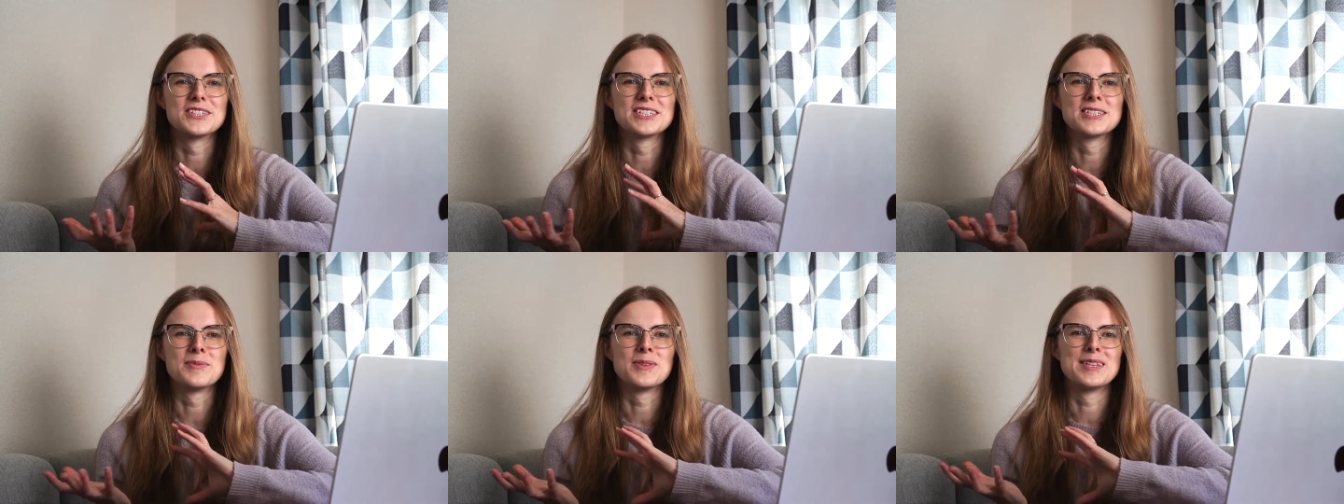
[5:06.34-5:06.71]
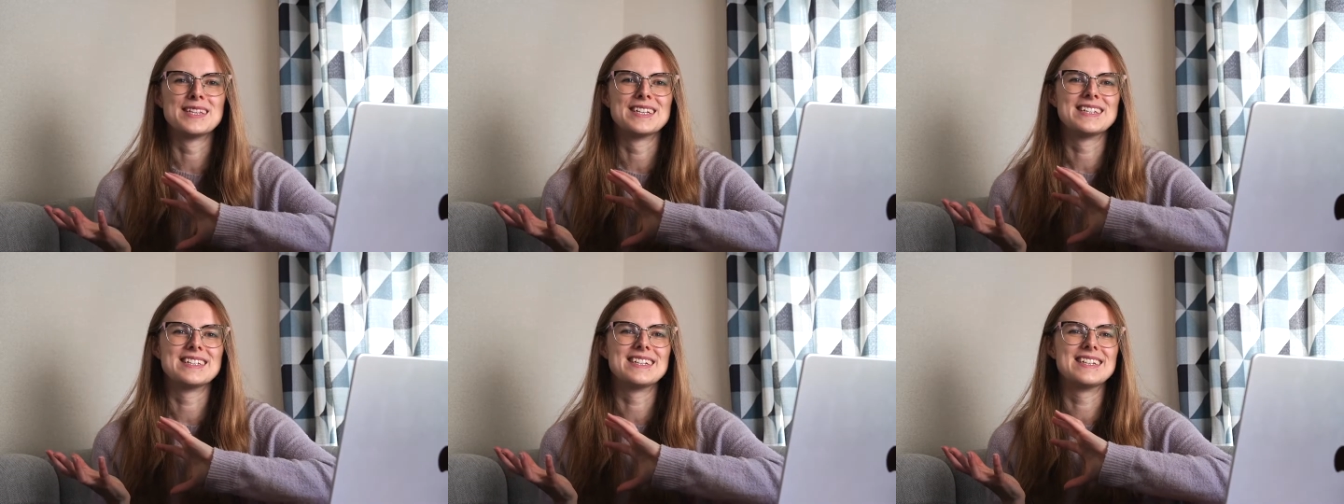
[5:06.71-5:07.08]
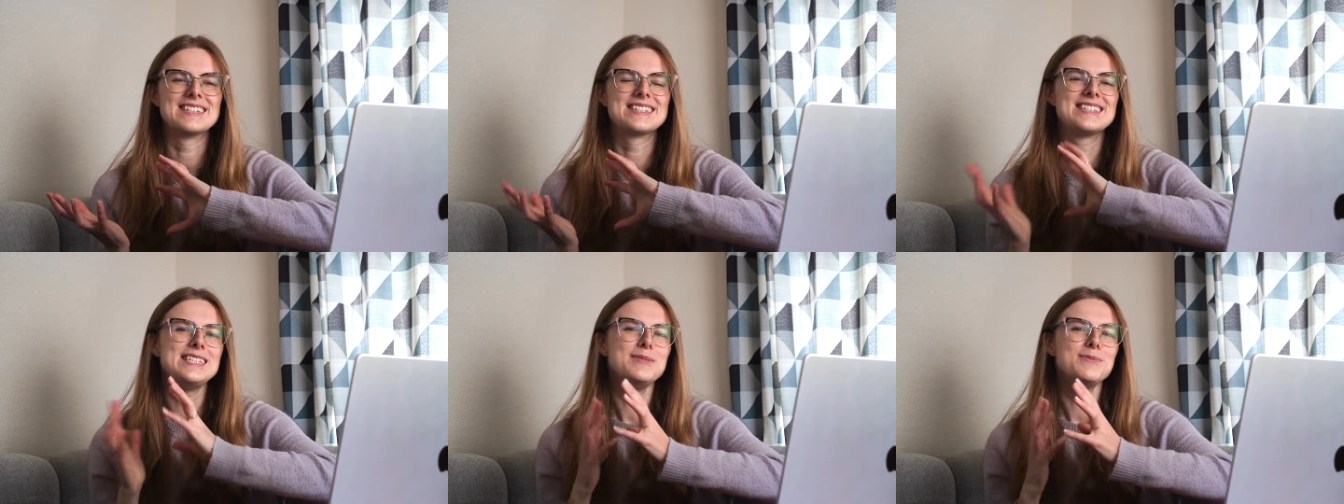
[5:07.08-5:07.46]
to something that
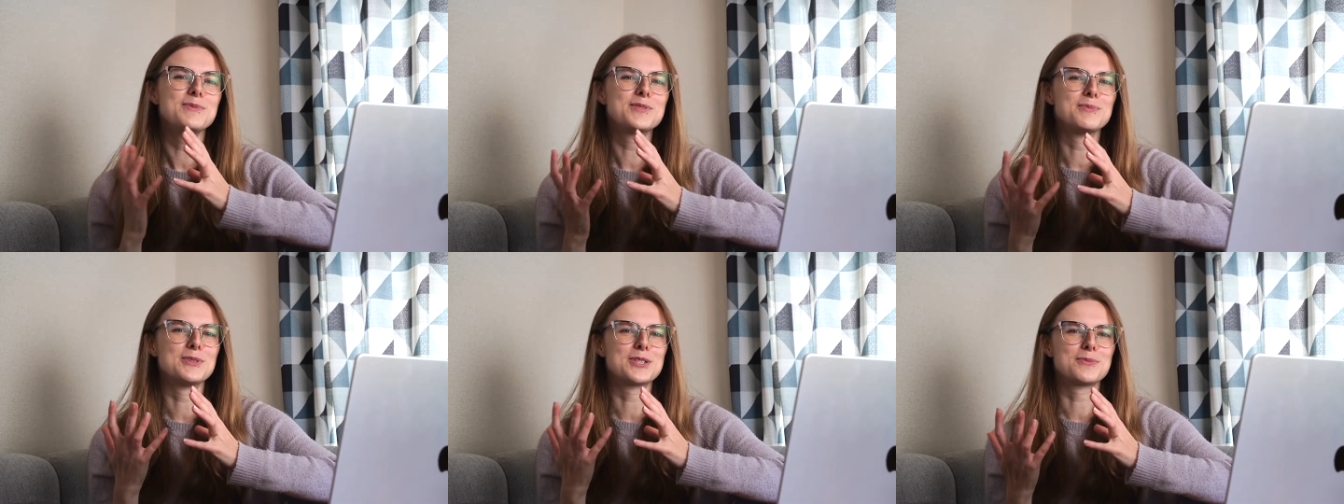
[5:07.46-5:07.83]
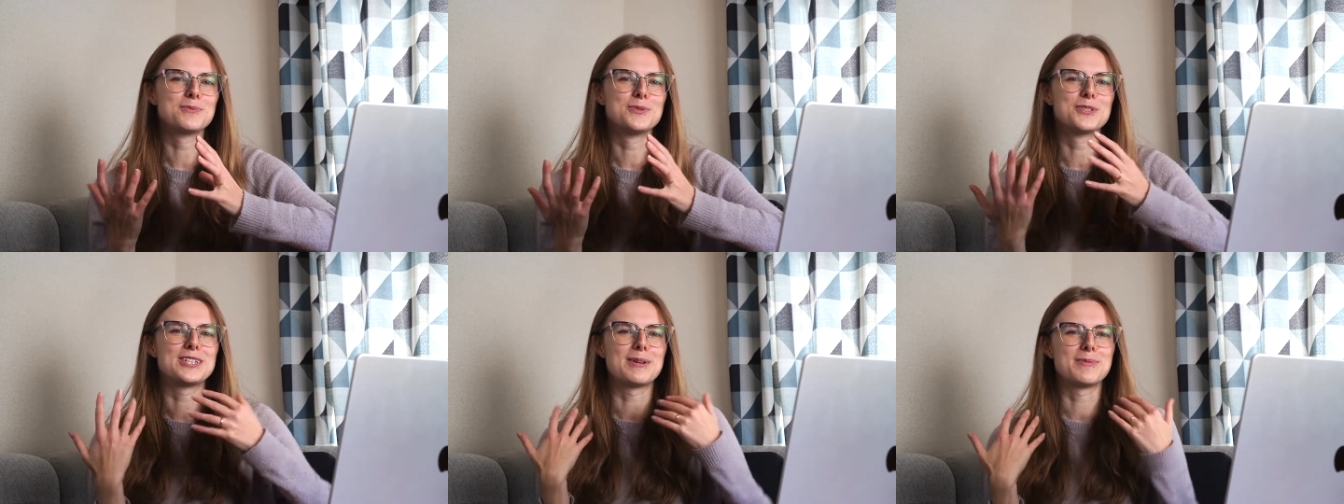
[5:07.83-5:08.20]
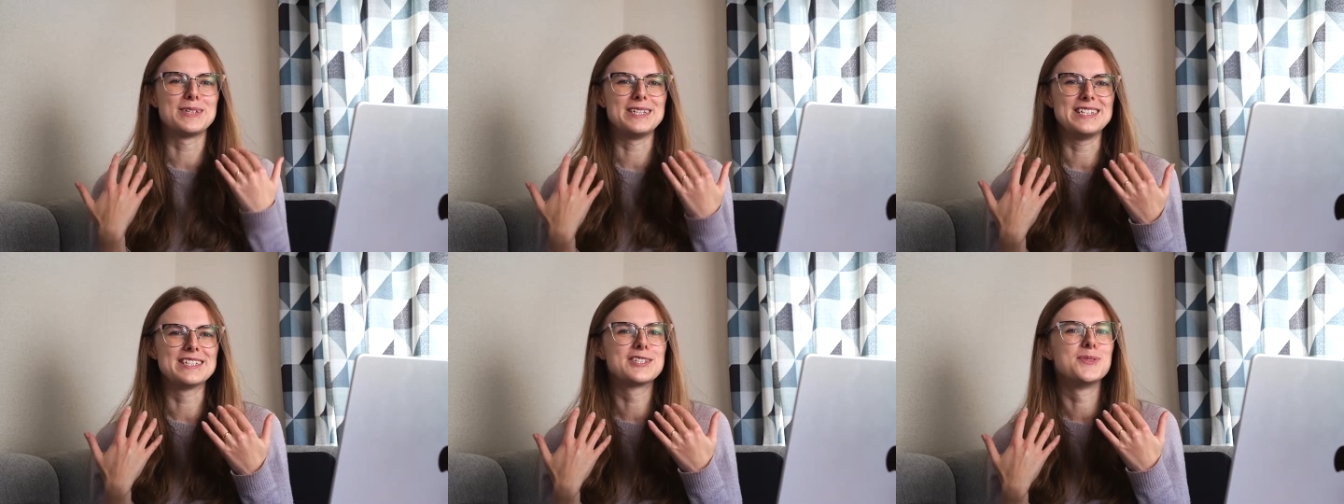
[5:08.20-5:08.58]
seems much more
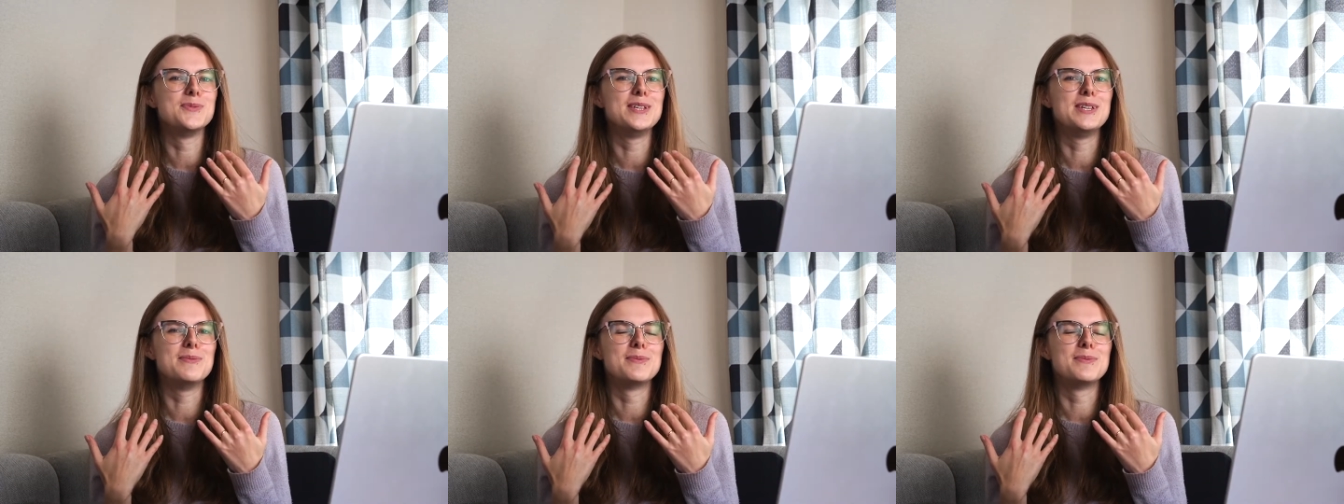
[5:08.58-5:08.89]
Japanese to me,